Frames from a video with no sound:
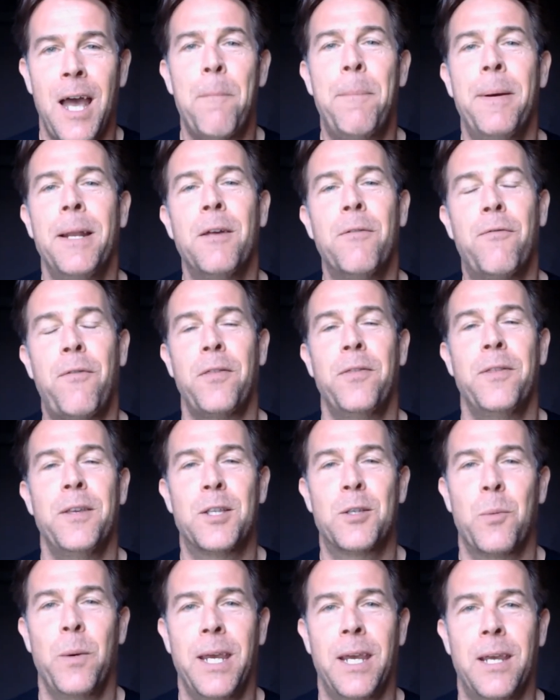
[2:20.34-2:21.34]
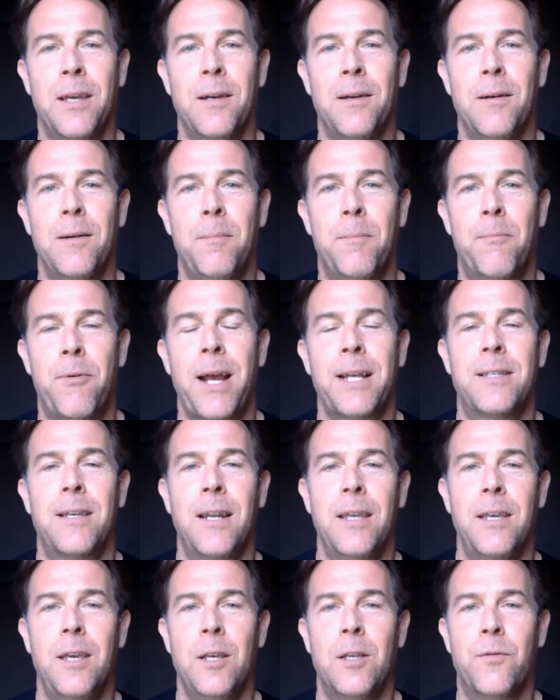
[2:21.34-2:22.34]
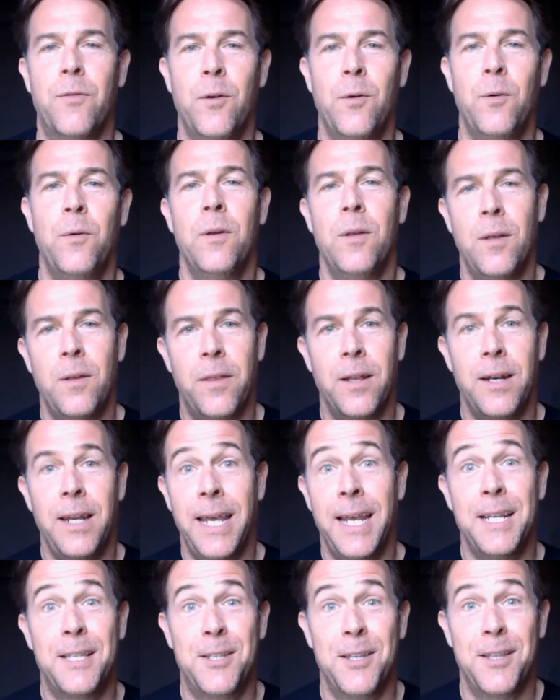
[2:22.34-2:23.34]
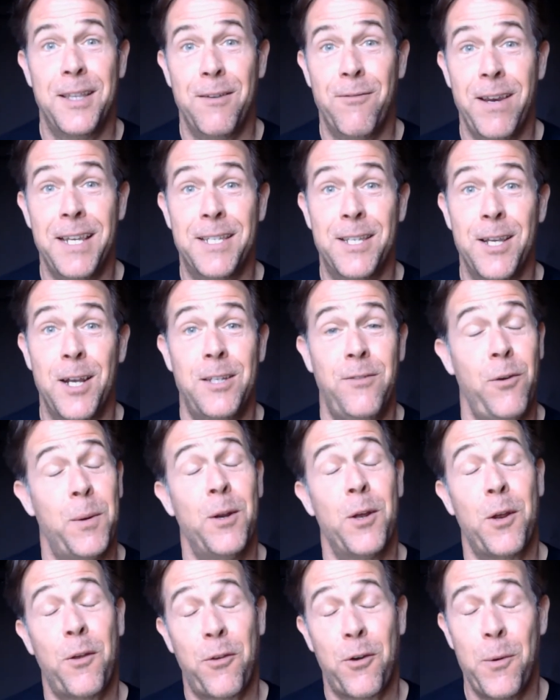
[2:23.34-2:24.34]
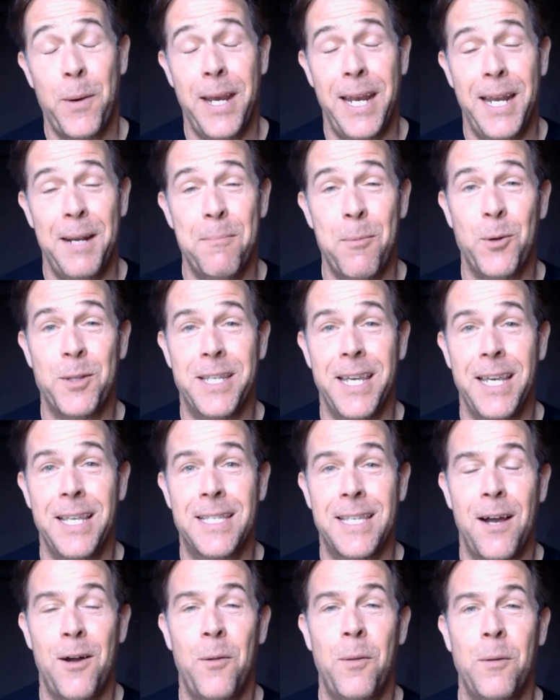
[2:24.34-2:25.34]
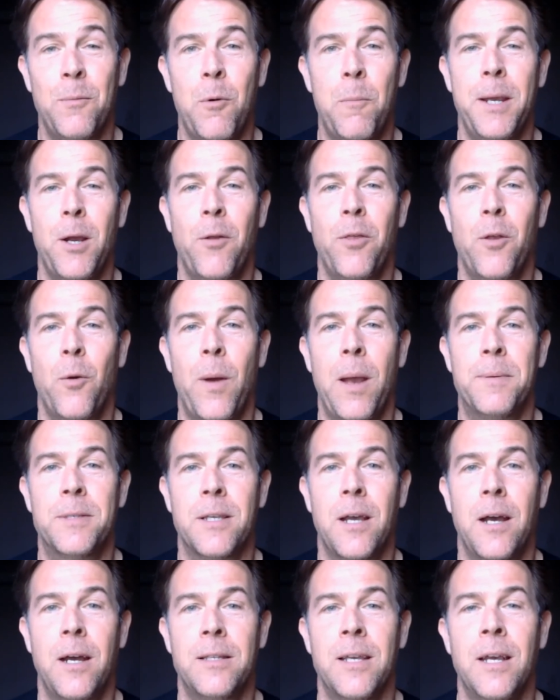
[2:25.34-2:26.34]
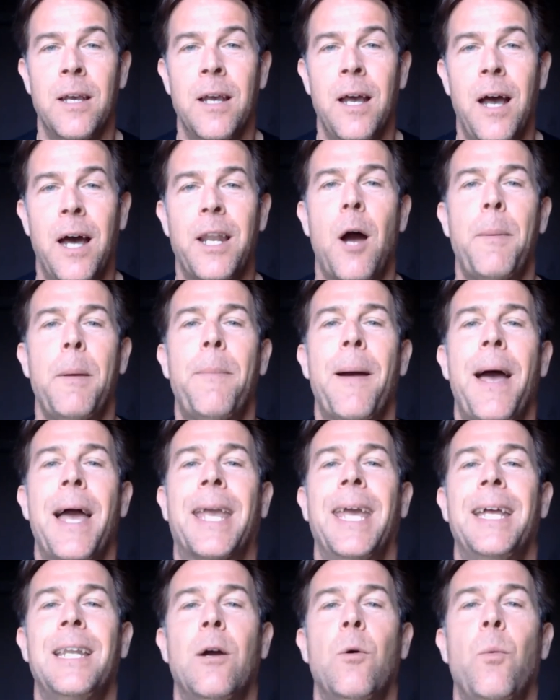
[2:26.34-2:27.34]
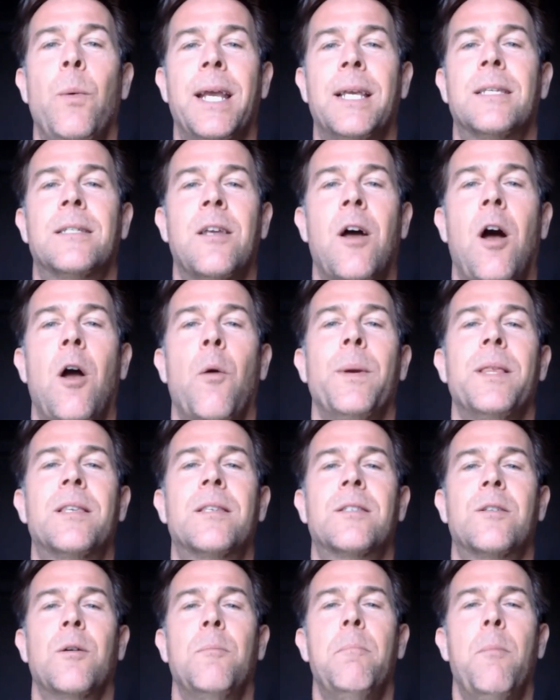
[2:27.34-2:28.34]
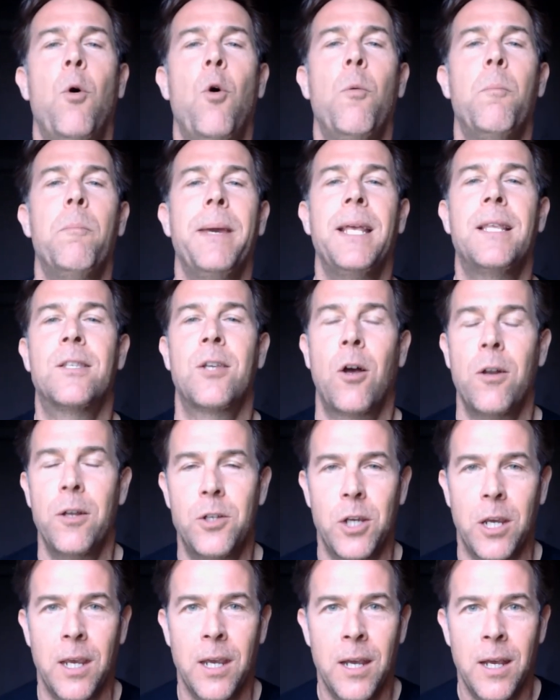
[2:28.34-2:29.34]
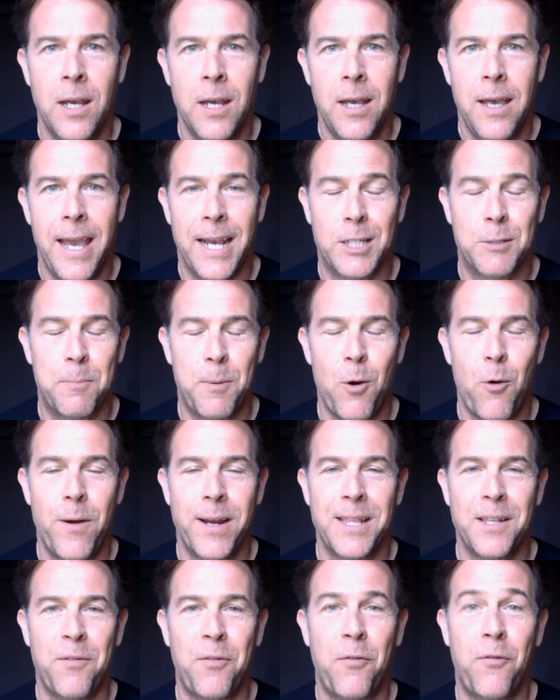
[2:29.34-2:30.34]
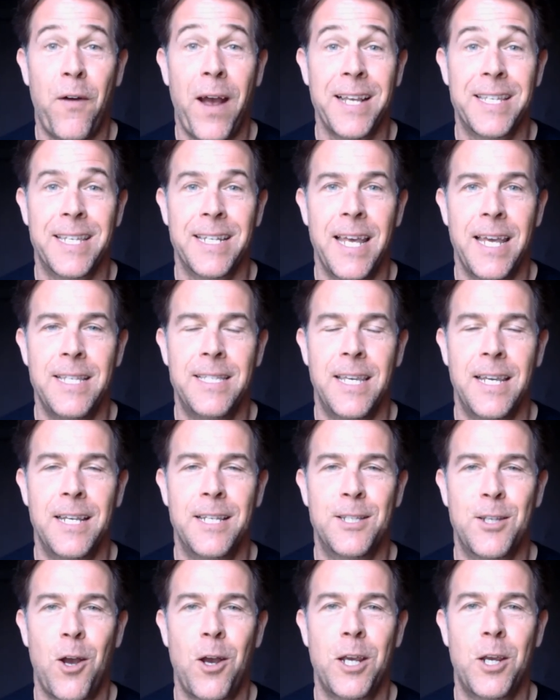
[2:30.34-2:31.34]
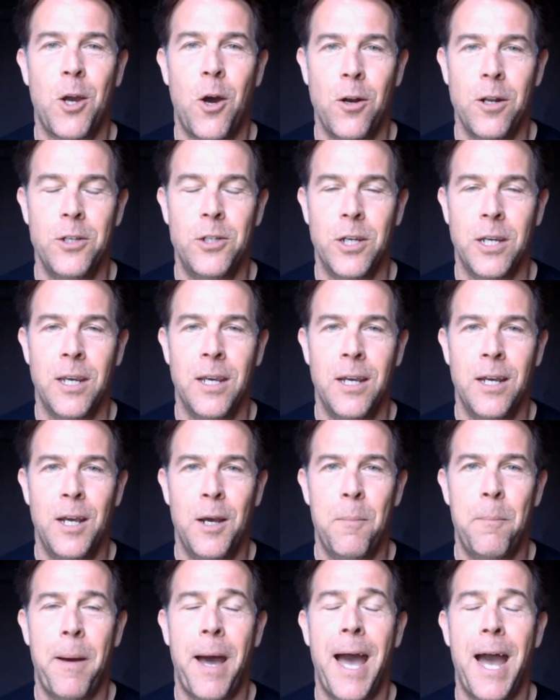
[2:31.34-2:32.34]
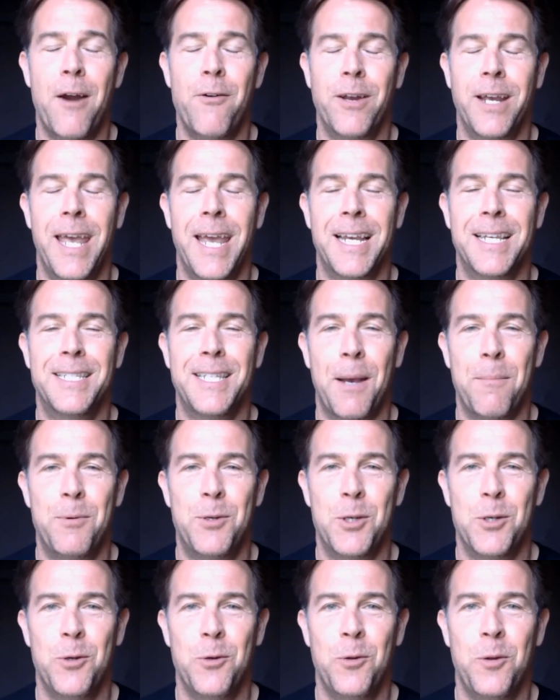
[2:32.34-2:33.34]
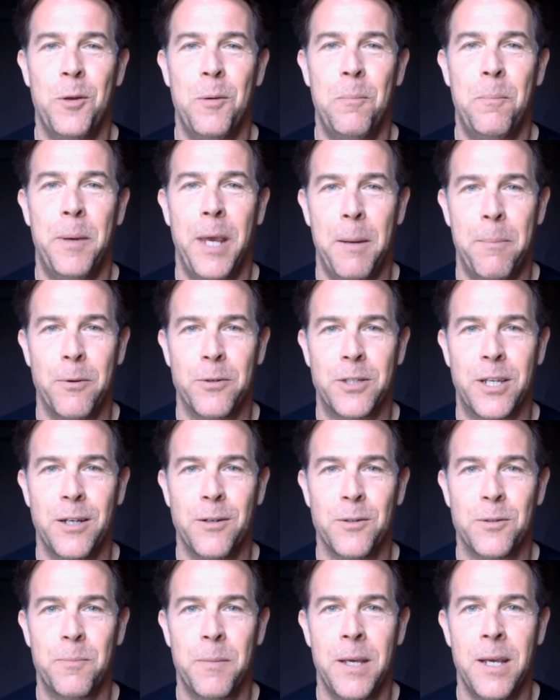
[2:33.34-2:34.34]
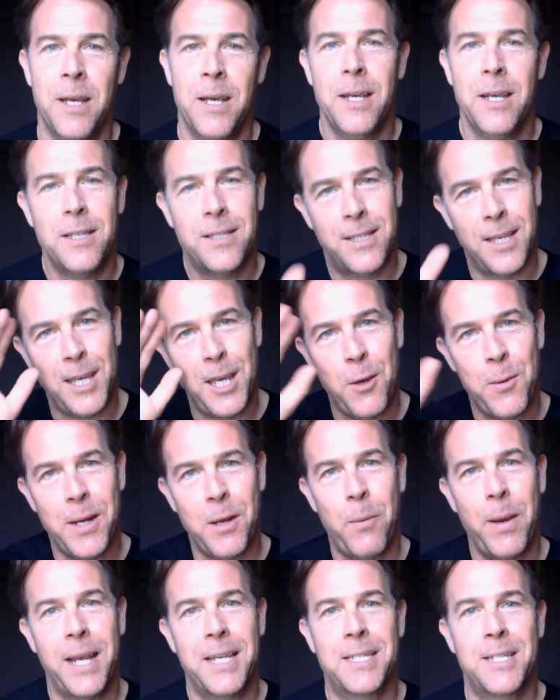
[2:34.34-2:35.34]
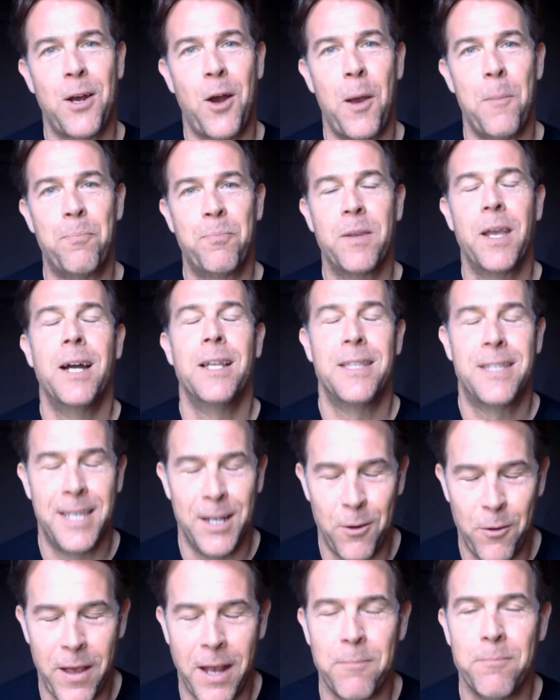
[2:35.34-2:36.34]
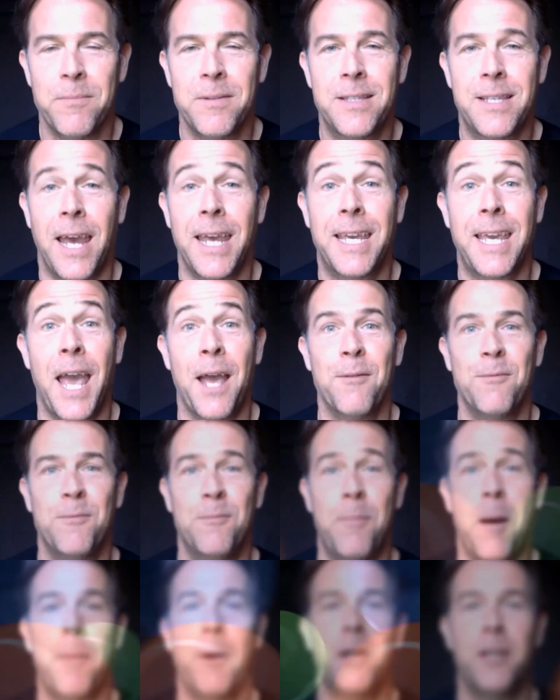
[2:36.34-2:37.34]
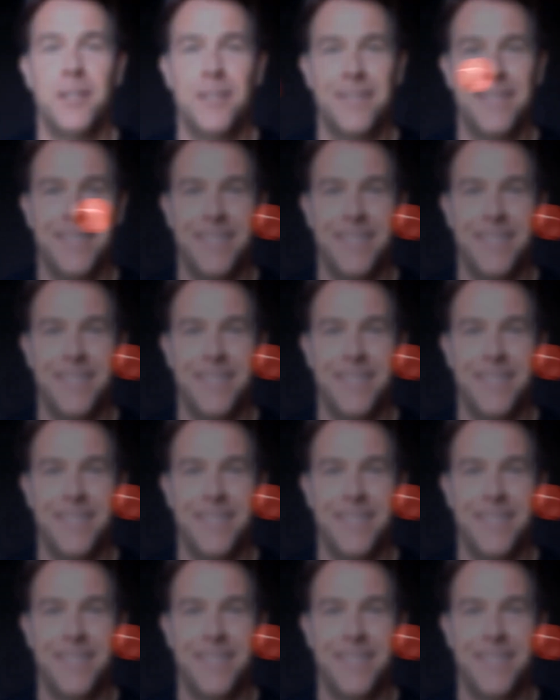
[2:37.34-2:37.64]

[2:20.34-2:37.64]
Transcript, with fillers: A bit of fun this week, practically useful. The link to the research, if you look through it in more detail, will be on the website. And I'll be back in a week's time with some more Meetology, exploring the fascinating psychology powering exceptional people skills. See you in a week's time. Until then, take care. Bye-bye.